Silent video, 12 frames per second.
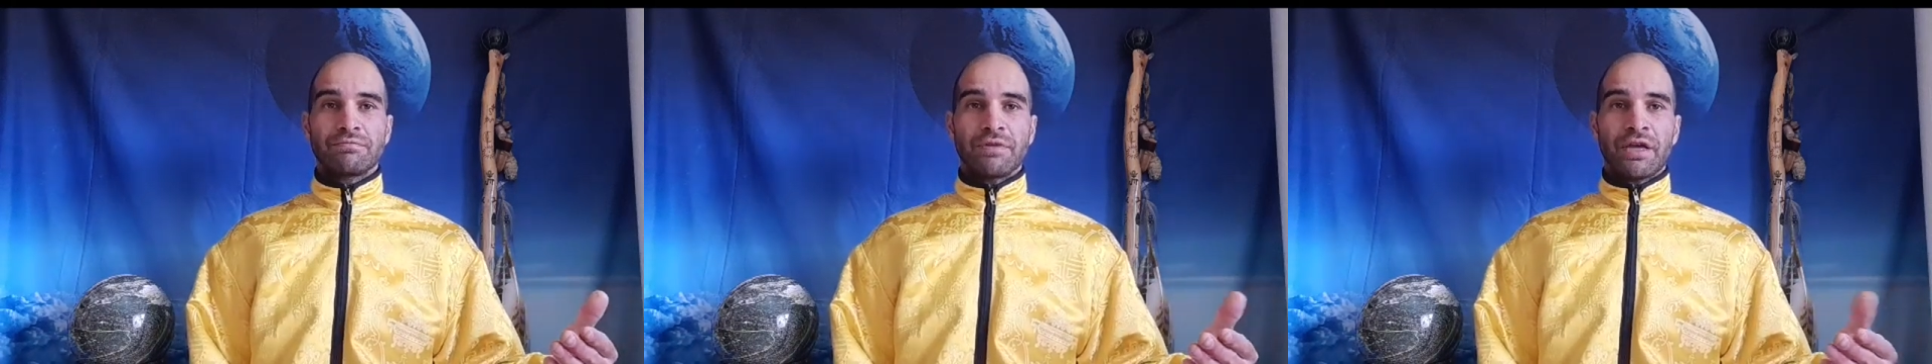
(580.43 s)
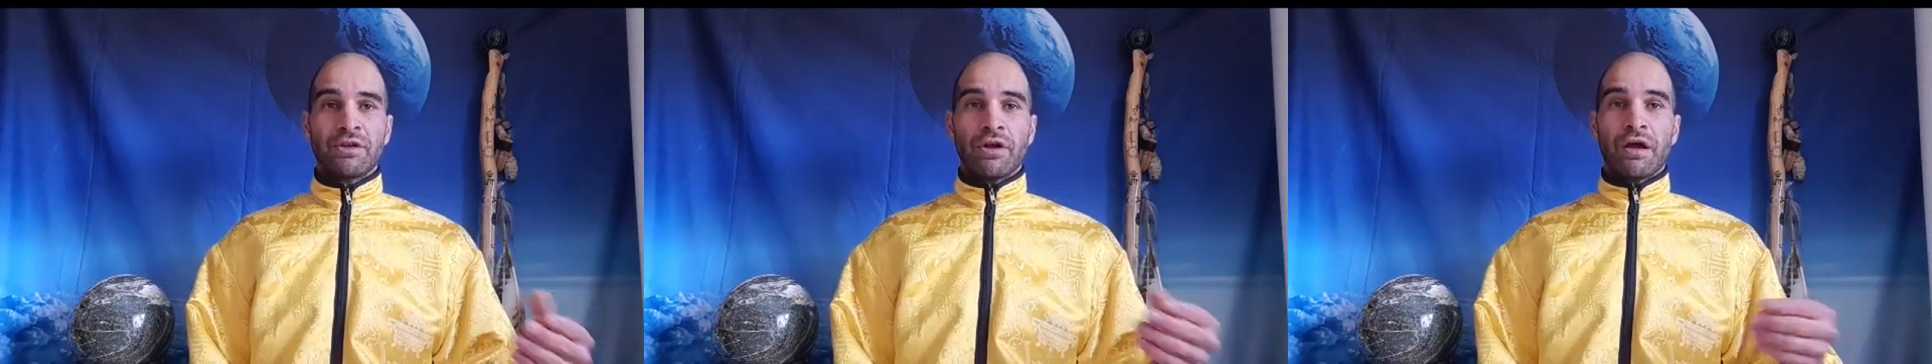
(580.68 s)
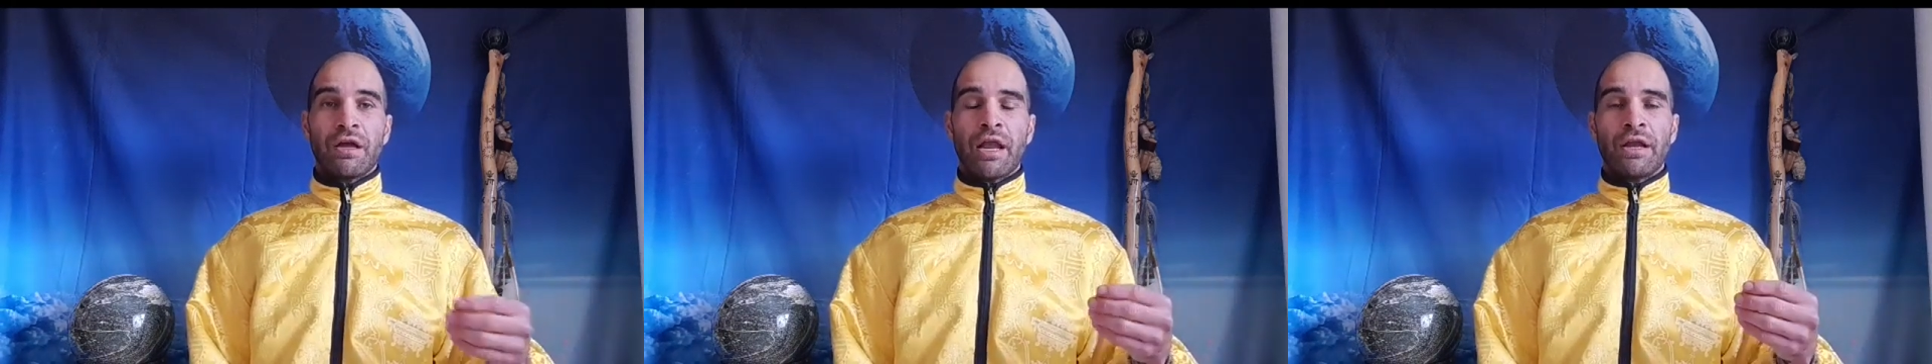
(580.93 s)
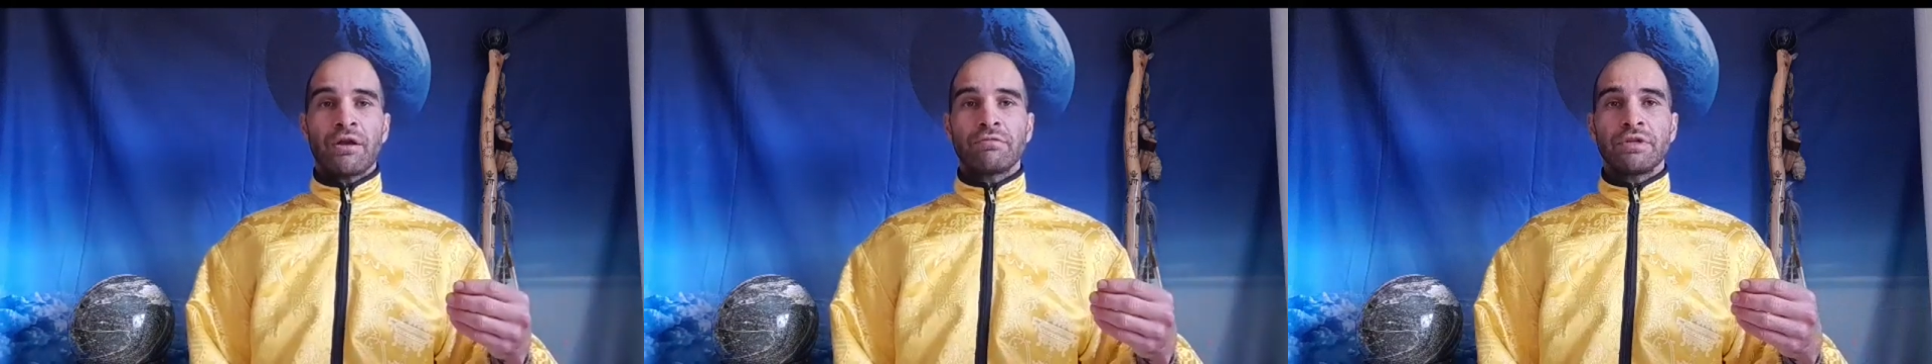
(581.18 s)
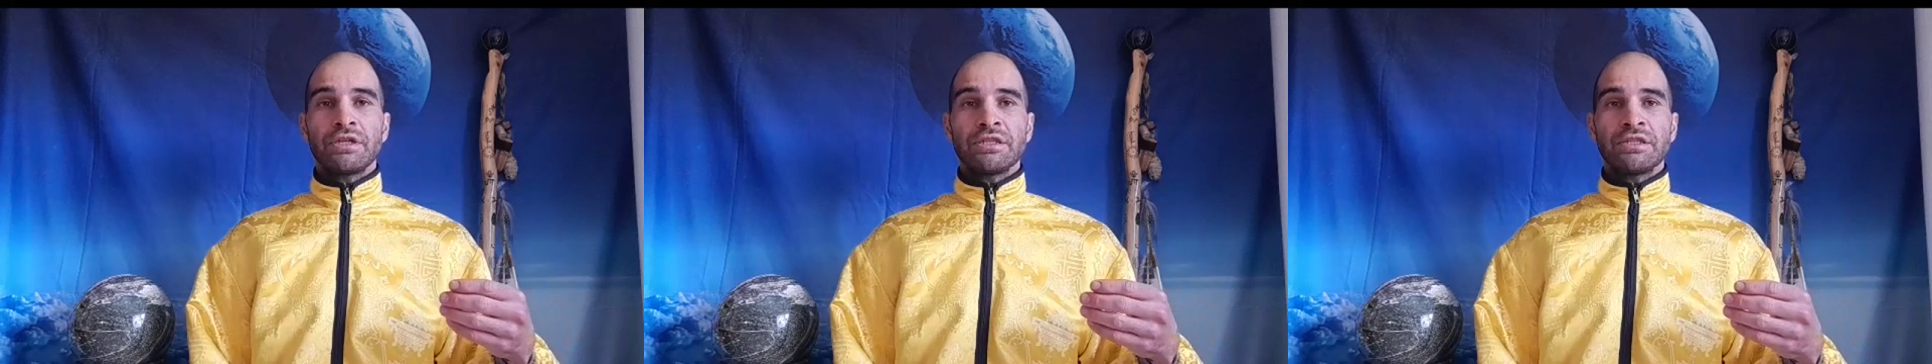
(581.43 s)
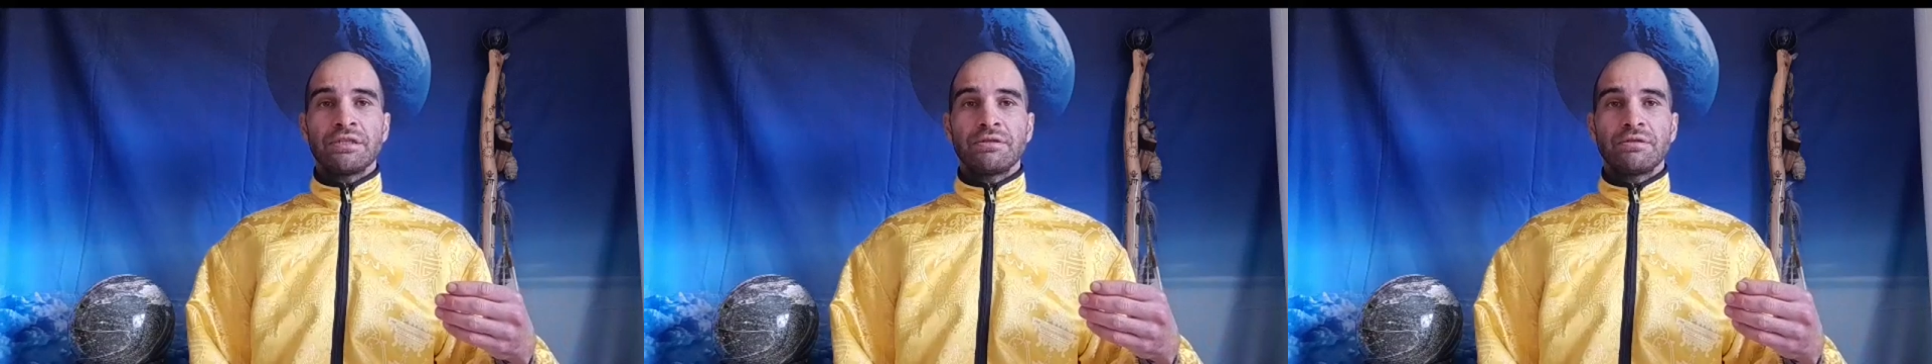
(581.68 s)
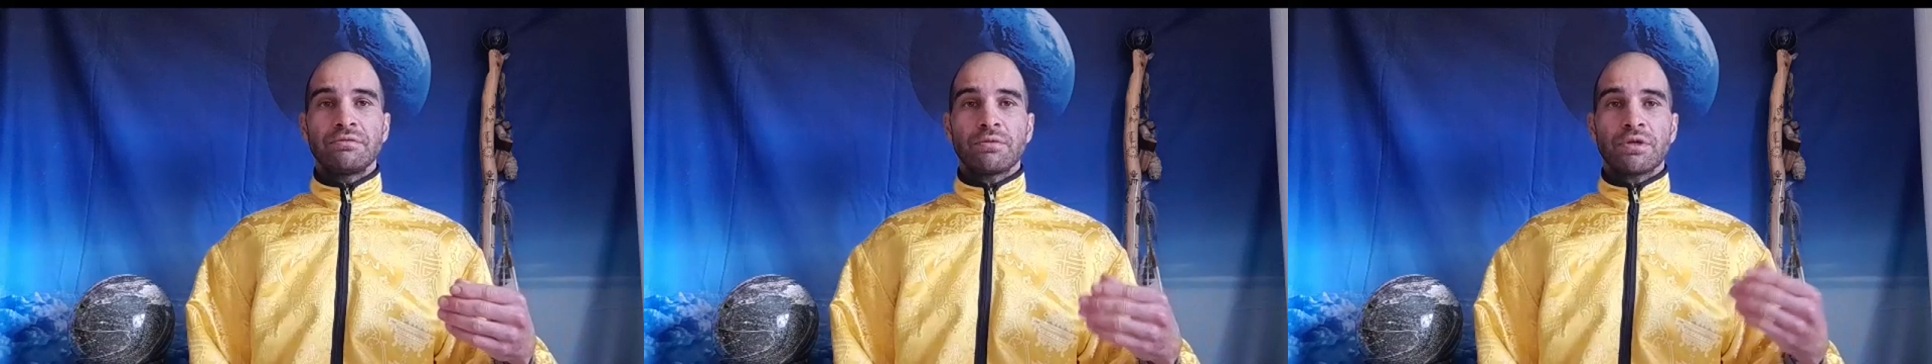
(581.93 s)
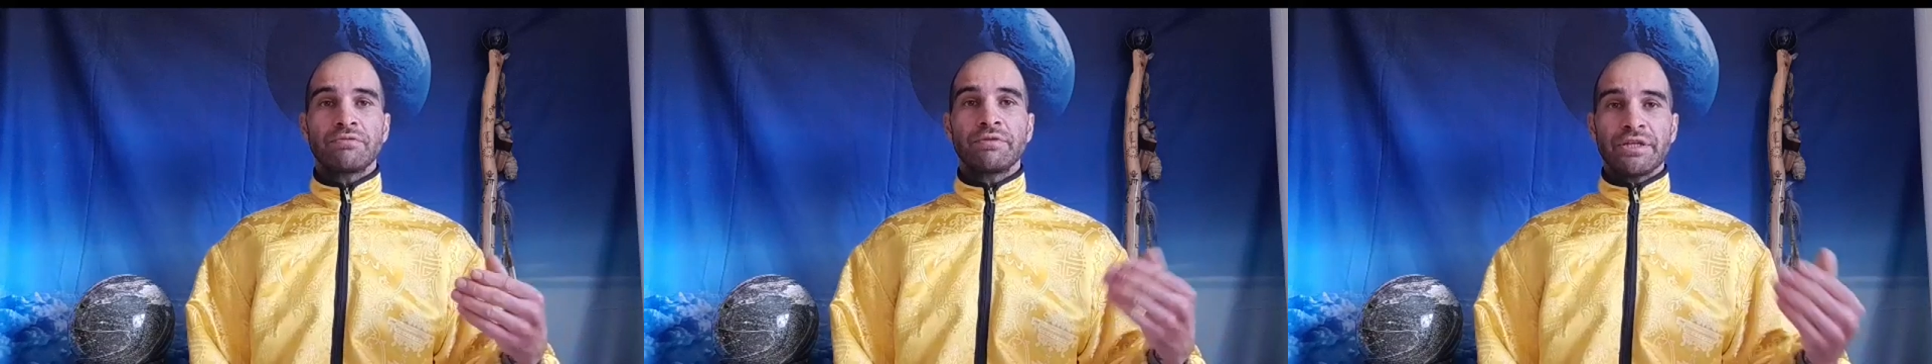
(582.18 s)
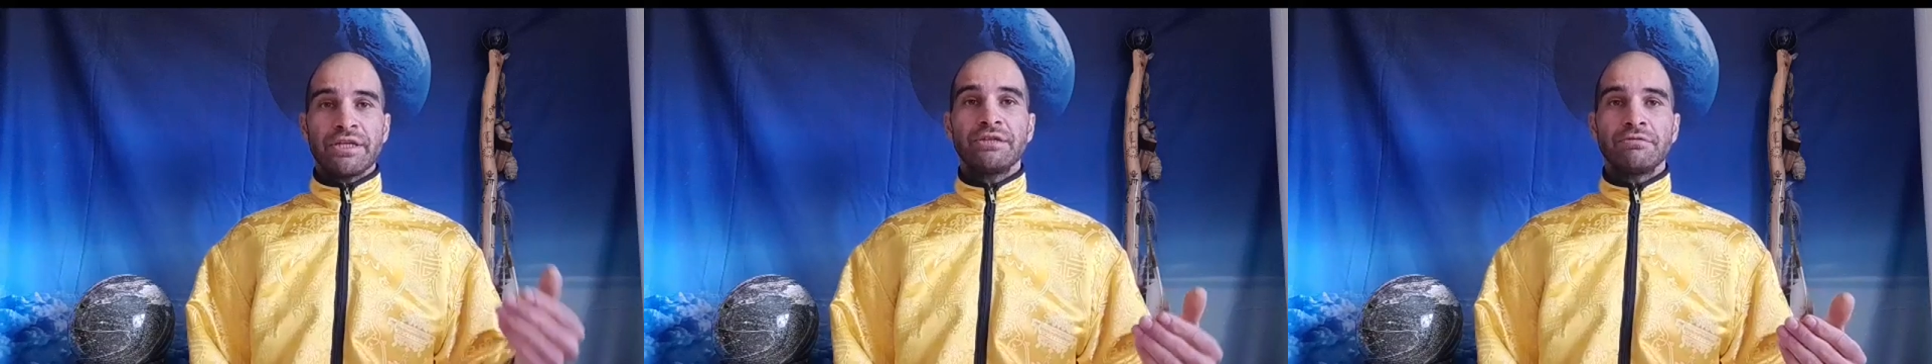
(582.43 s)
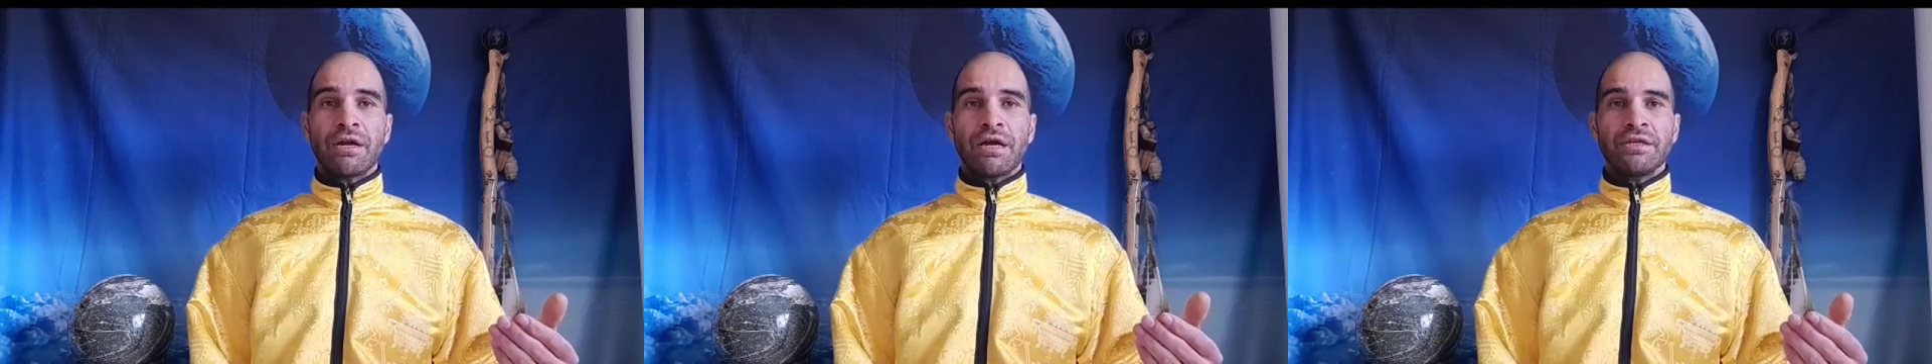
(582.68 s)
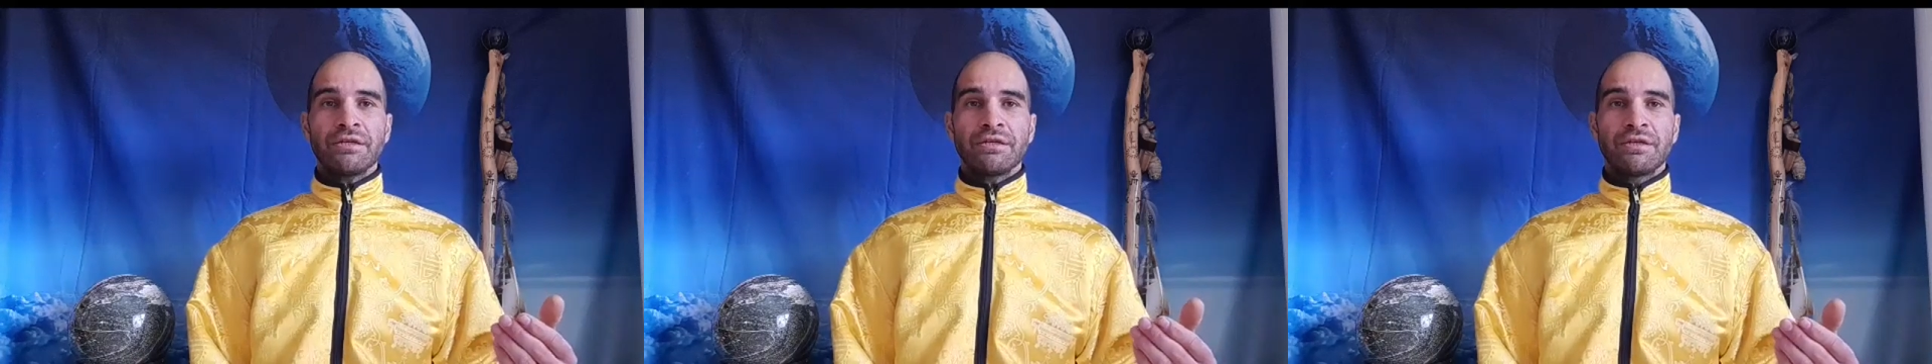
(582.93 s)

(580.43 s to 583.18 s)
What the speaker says: And I really want to reiterate